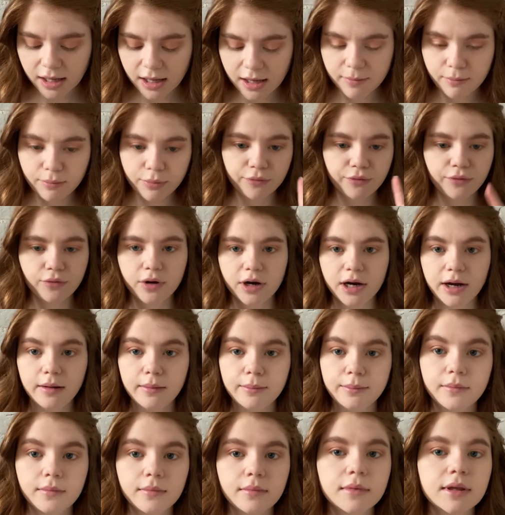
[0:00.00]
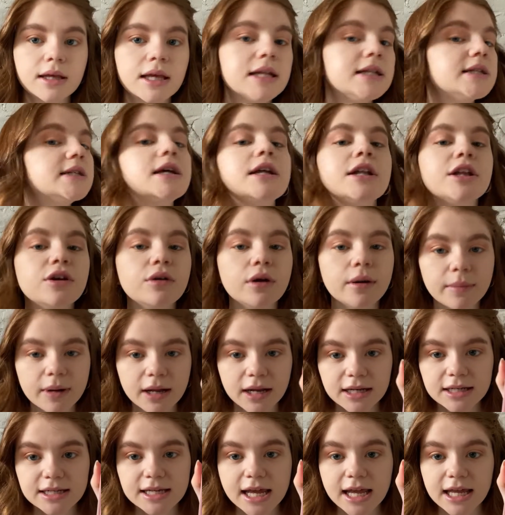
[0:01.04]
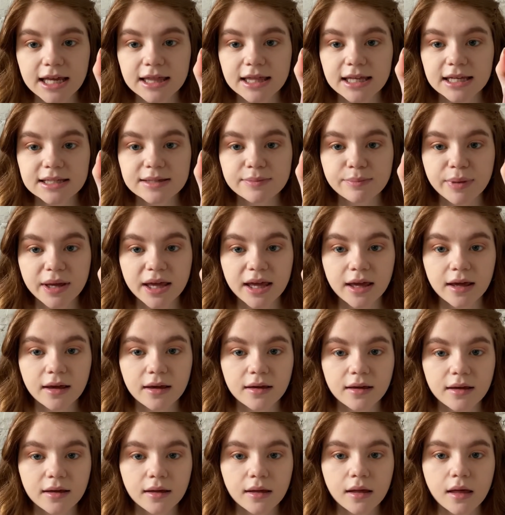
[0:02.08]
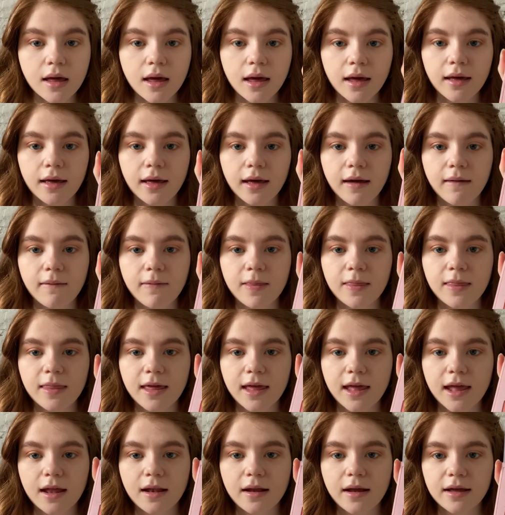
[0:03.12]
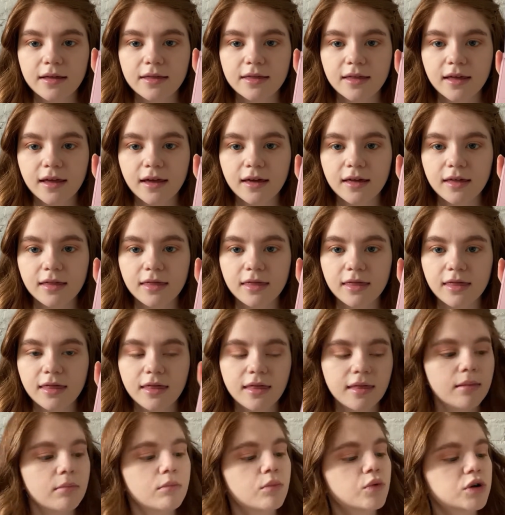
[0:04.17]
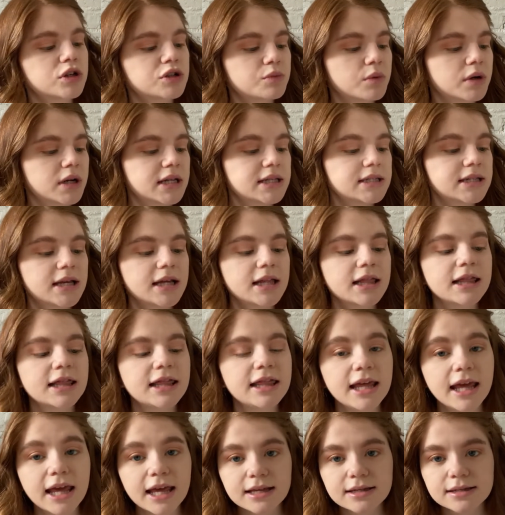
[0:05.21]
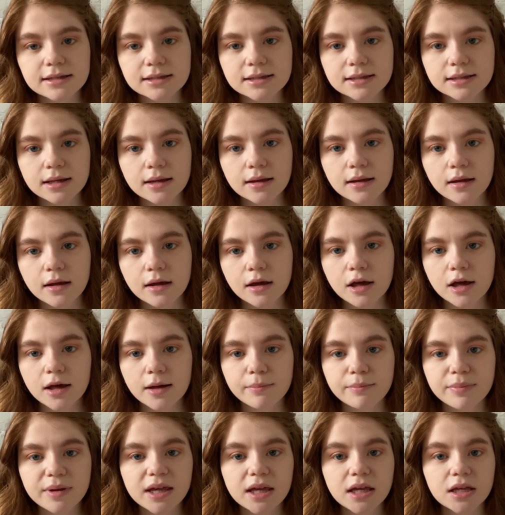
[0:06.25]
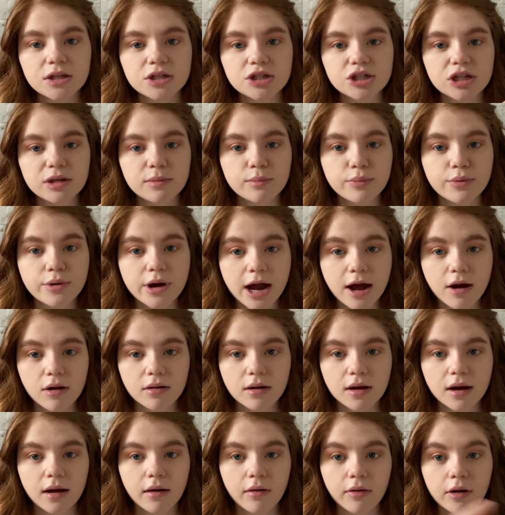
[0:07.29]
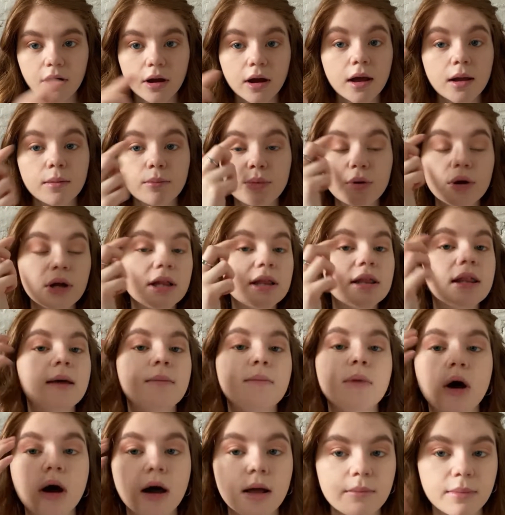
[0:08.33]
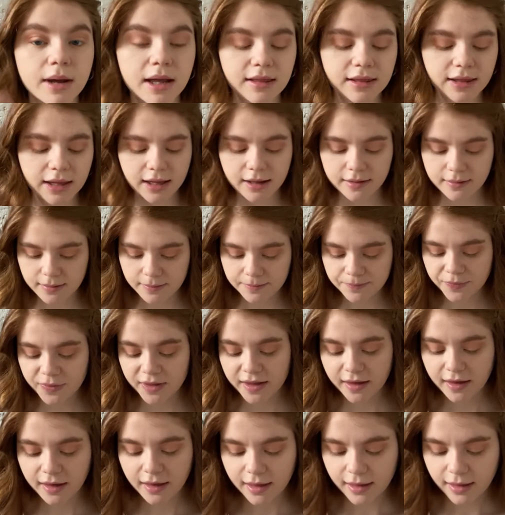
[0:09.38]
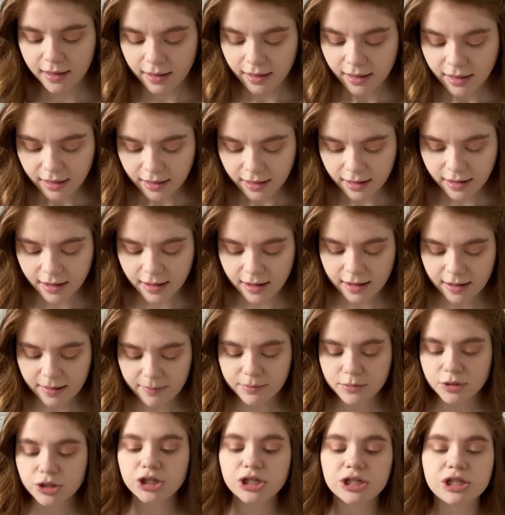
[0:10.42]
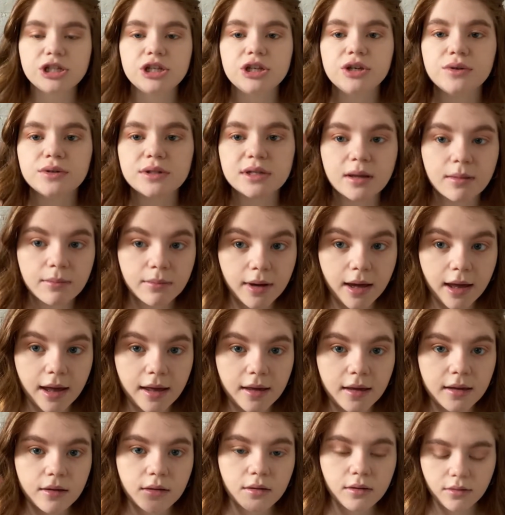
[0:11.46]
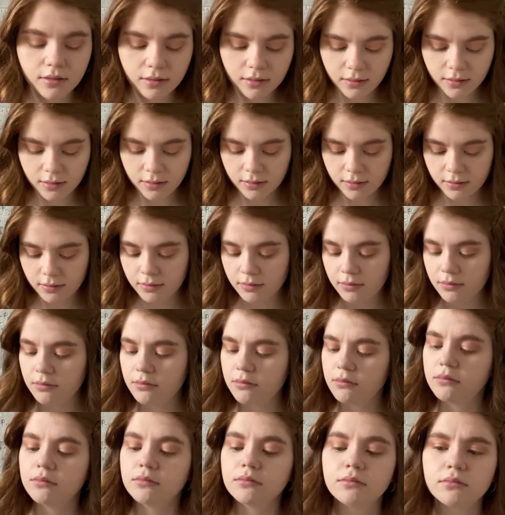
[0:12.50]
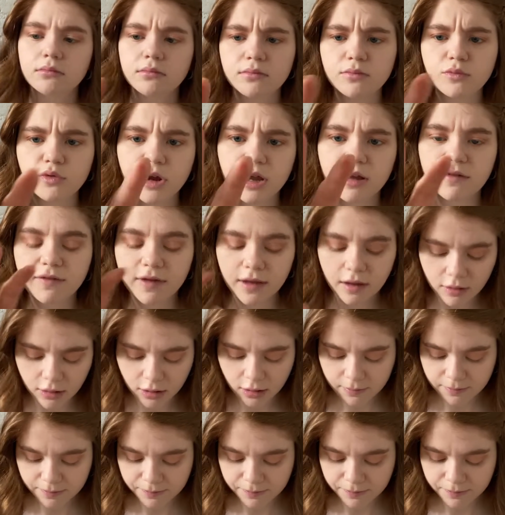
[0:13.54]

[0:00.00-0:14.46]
Before I continue, I'm going to take this pink, and then I think, which one is it? This peachy brown color, and put them on my lid. Just using my ring finger.